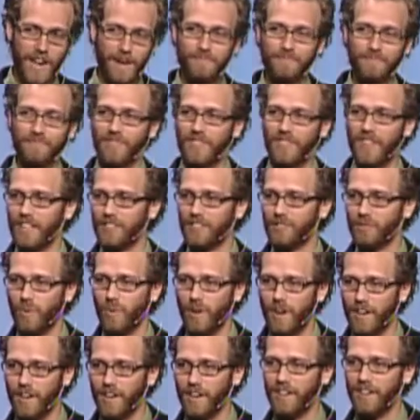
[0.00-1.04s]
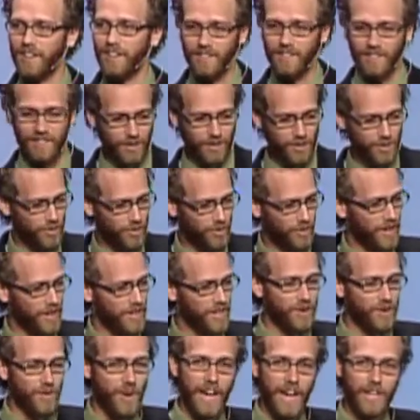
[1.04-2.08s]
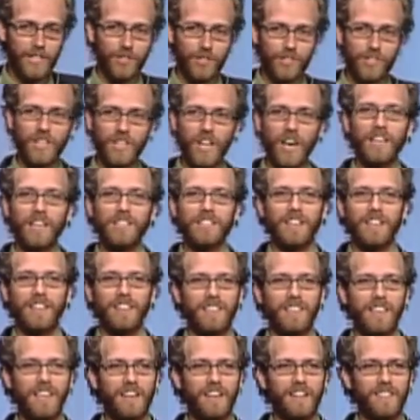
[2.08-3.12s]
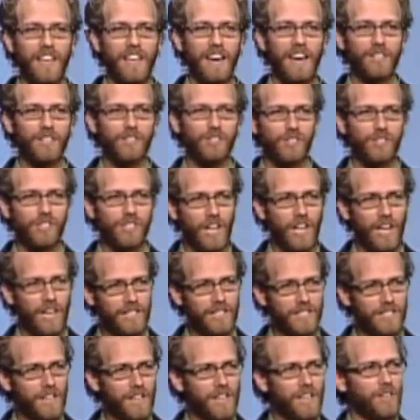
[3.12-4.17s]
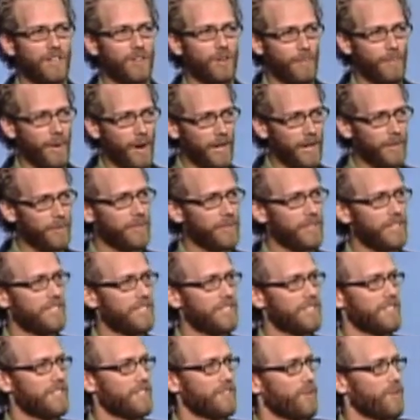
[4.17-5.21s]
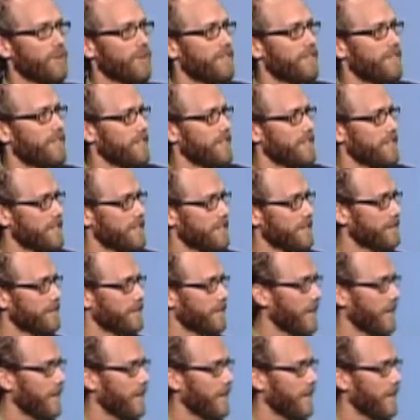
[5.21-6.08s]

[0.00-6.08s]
high, that's where you exercise, and at the end of that exercise, your body releases endorphins,